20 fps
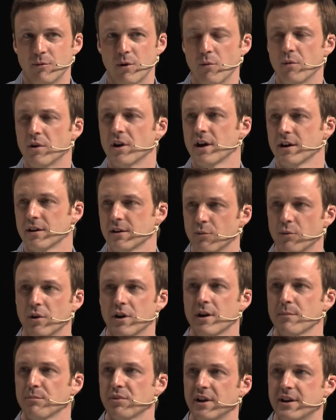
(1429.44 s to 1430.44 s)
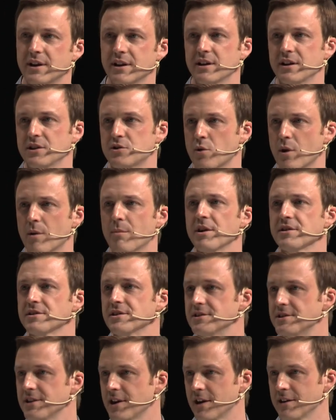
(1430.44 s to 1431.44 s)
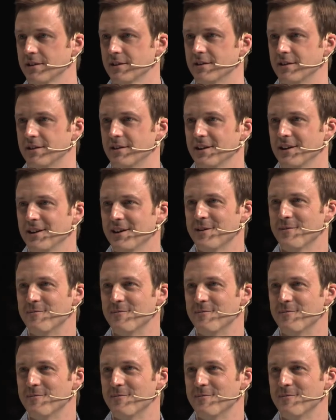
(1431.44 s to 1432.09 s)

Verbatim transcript: Well, we're not, we're not planning any tour buses yet. Right.